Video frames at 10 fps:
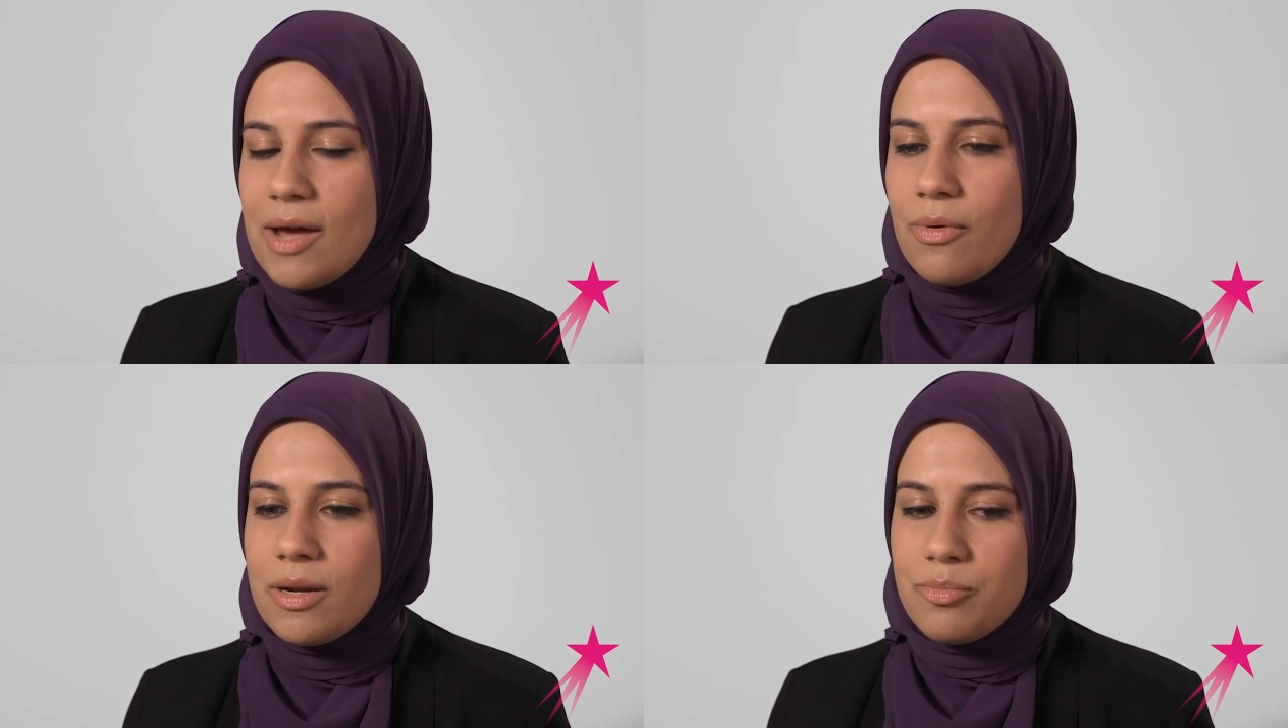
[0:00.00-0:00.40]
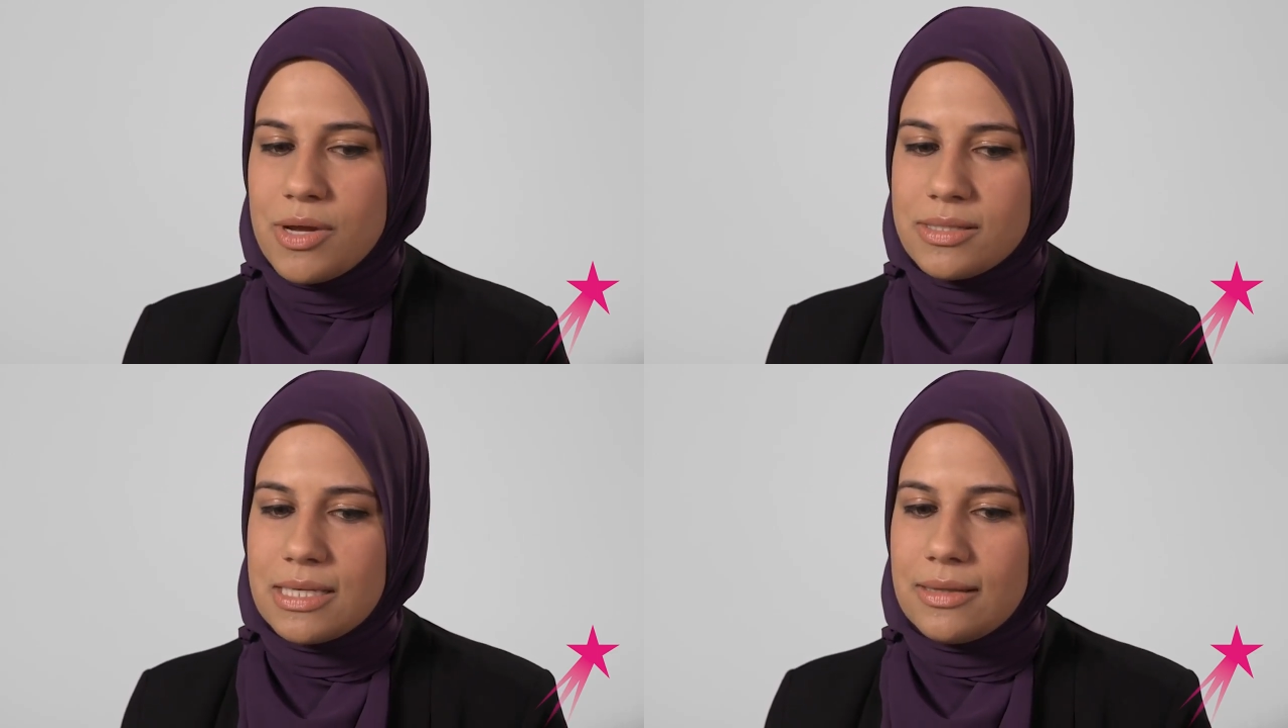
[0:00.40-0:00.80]
I want to
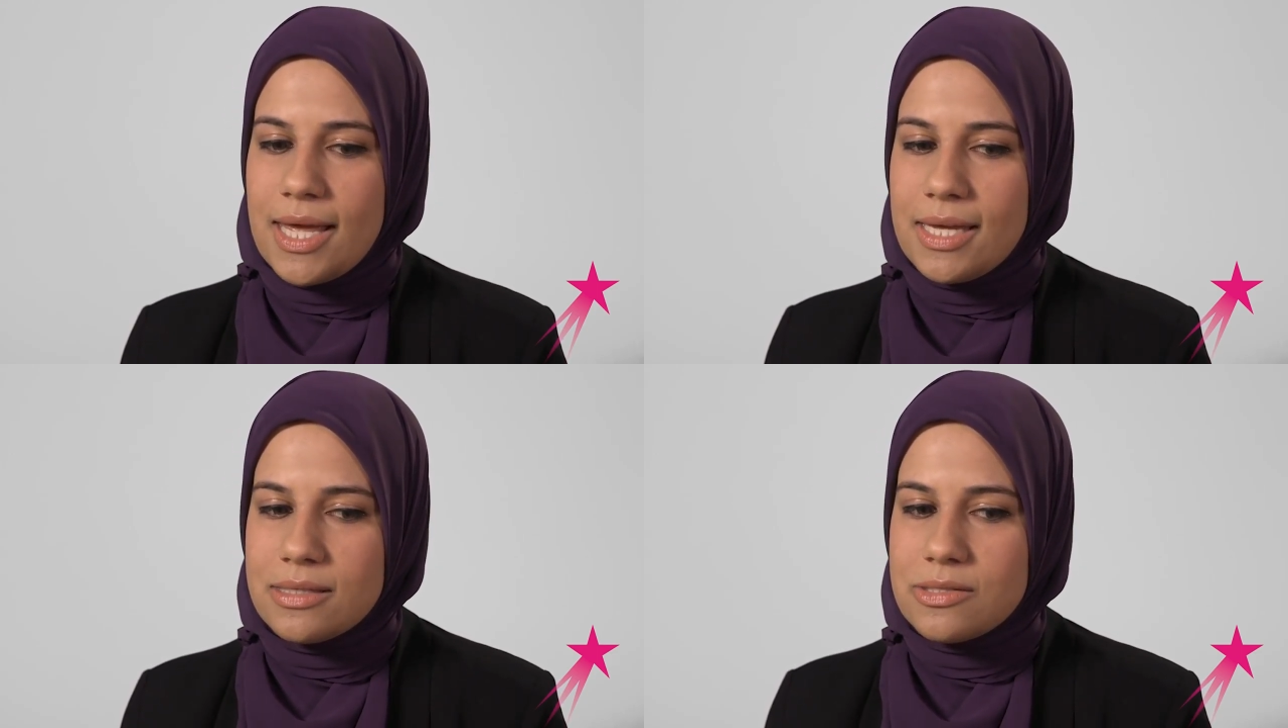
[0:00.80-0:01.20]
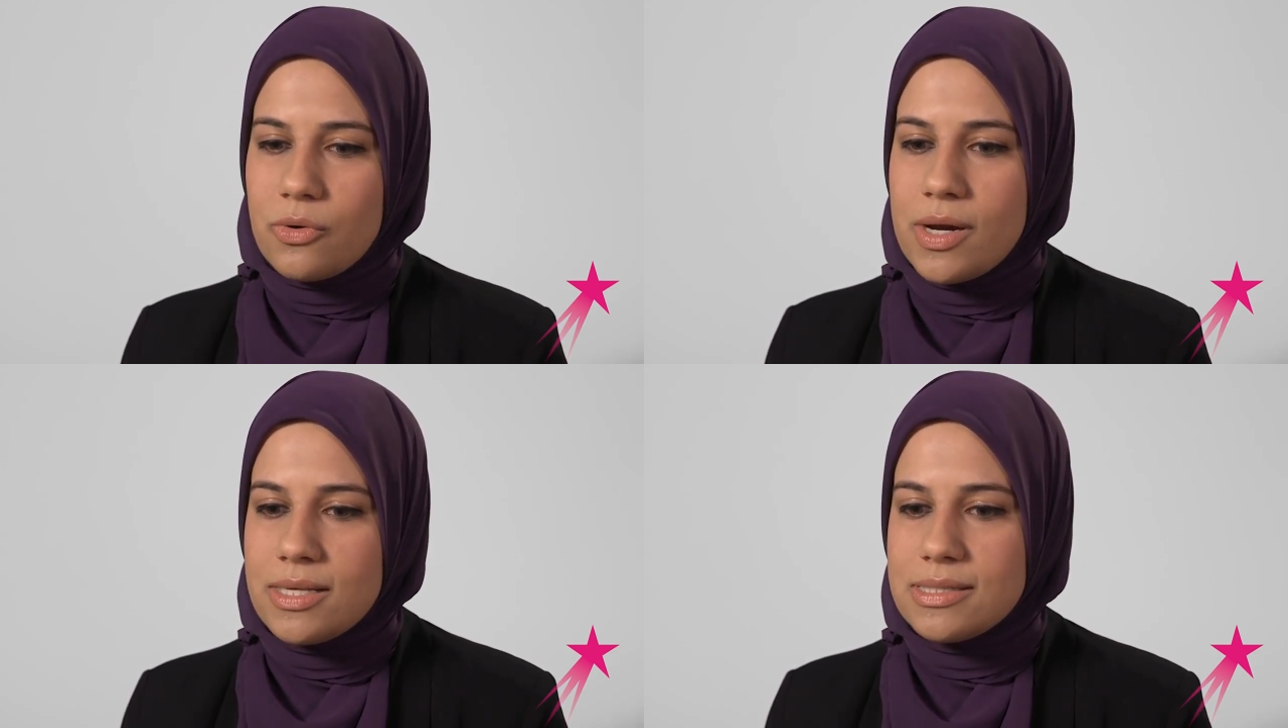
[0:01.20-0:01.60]
bring to light
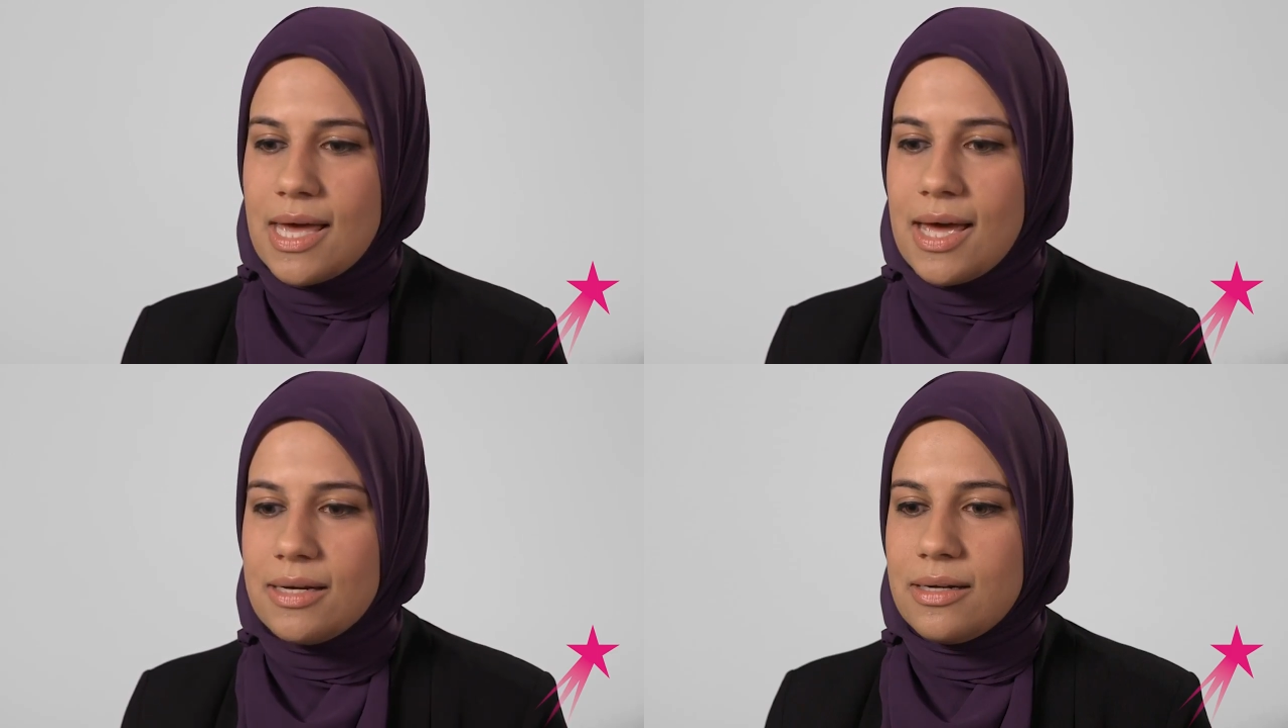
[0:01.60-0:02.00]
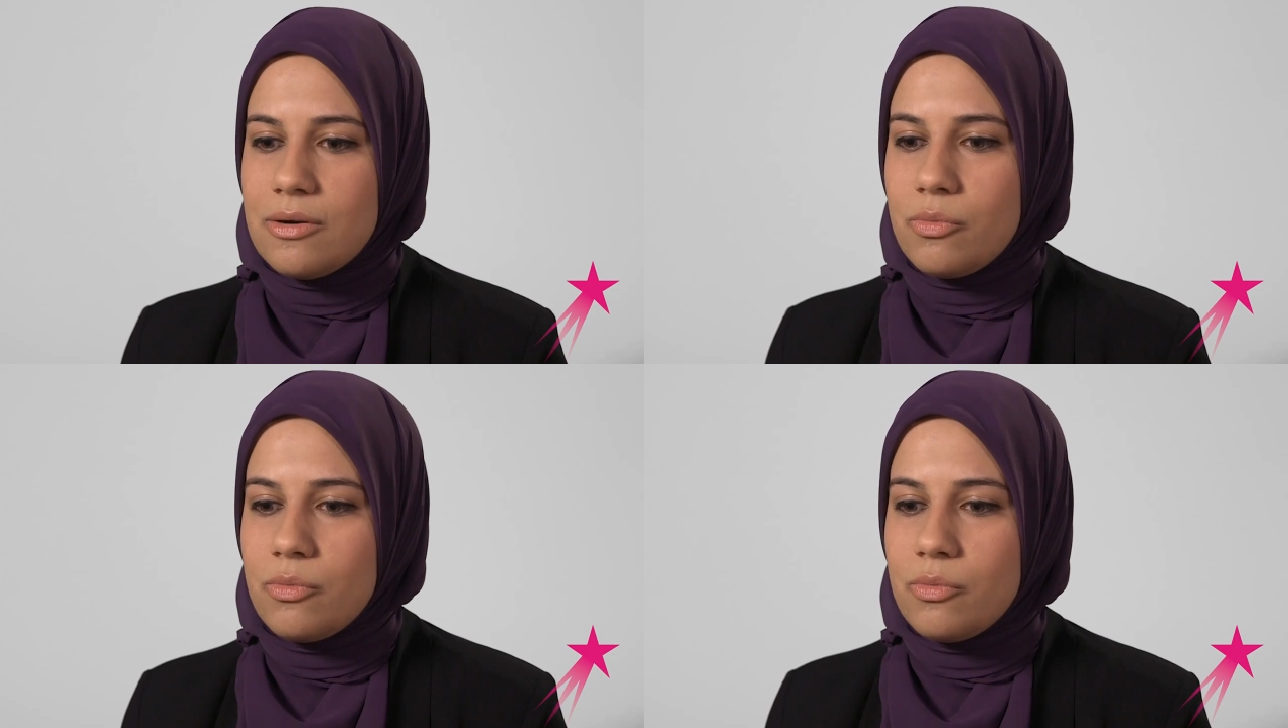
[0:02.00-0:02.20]
stories that